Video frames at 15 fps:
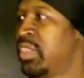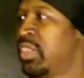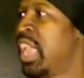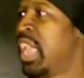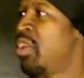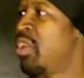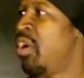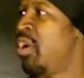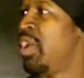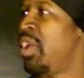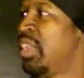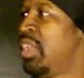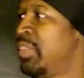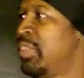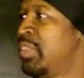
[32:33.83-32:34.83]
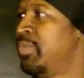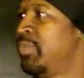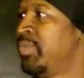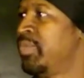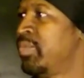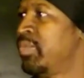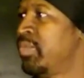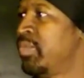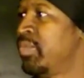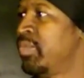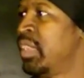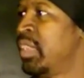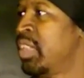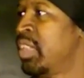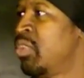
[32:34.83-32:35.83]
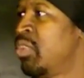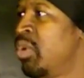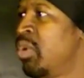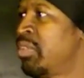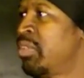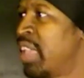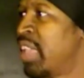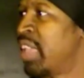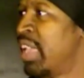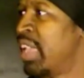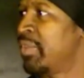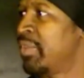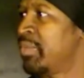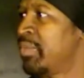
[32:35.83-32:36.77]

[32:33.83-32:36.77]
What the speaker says: That all, anything you want to say?